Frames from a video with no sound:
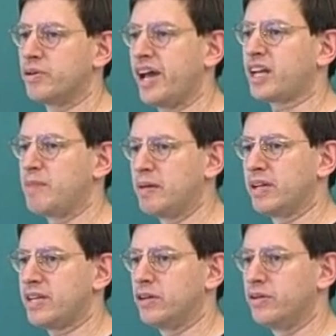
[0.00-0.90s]
So we're not
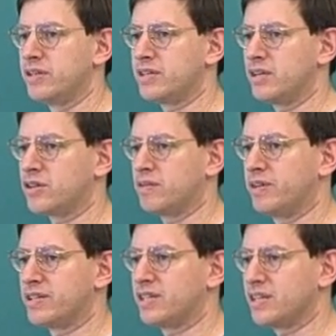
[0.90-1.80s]
going to be able to tell who the
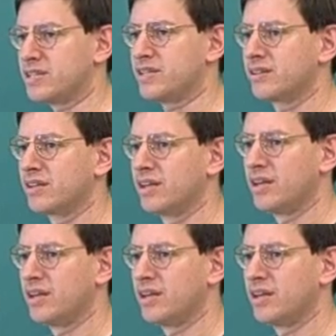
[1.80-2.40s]
C terminus is.